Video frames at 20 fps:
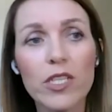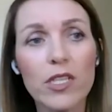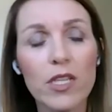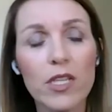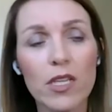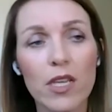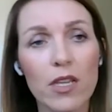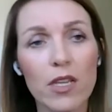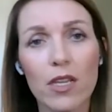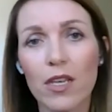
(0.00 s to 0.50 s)

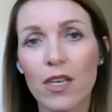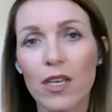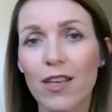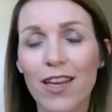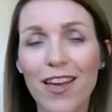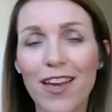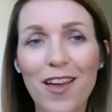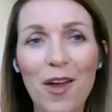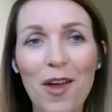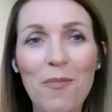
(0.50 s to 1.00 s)
and
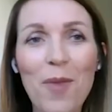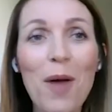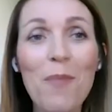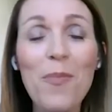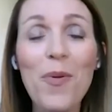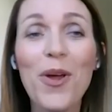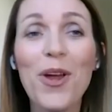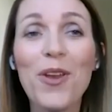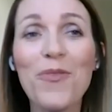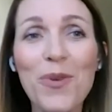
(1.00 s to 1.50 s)
I'm not
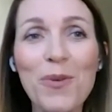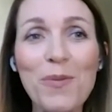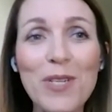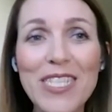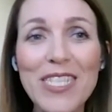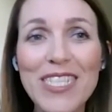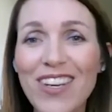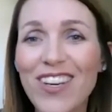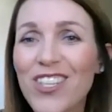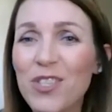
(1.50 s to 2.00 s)
proud of where we
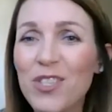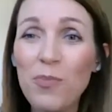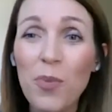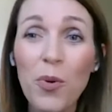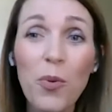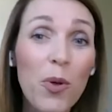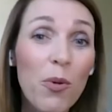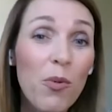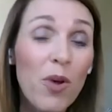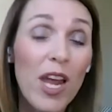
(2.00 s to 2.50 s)
started, but
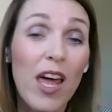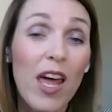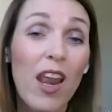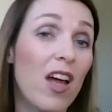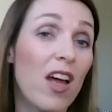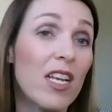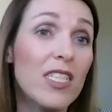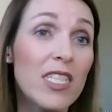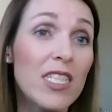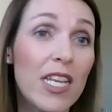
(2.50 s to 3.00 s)
we were at
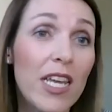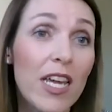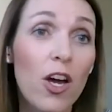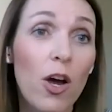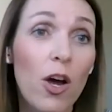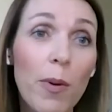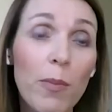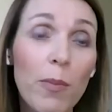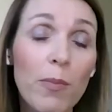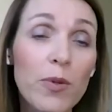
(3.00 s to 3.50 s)
honestly a
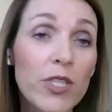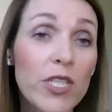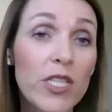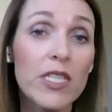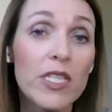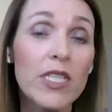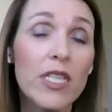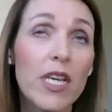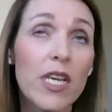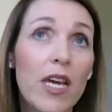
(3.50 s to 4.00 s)
couple
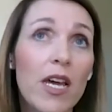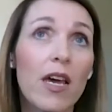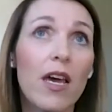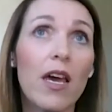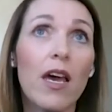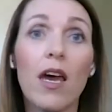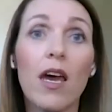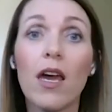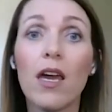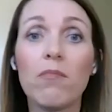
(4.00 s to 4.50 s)

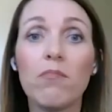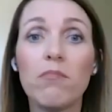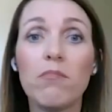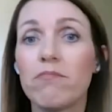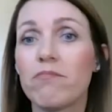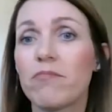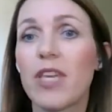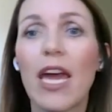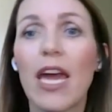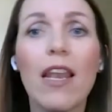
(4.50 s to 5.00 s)
%
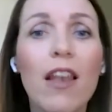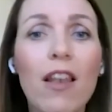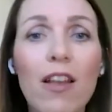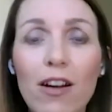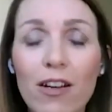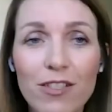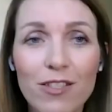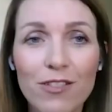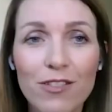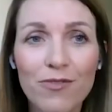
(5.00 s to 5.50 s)

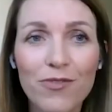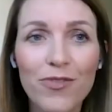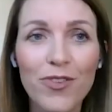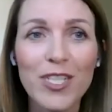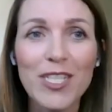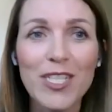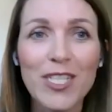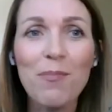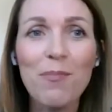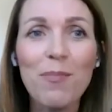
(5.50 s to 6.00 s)
catalogs, for
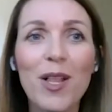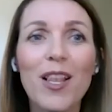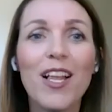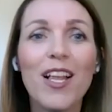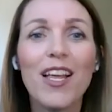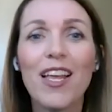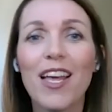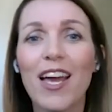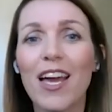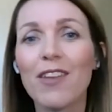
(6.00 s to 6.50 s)
example,
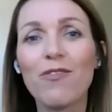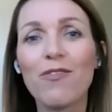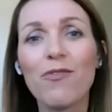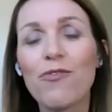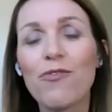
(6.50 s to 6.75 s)
and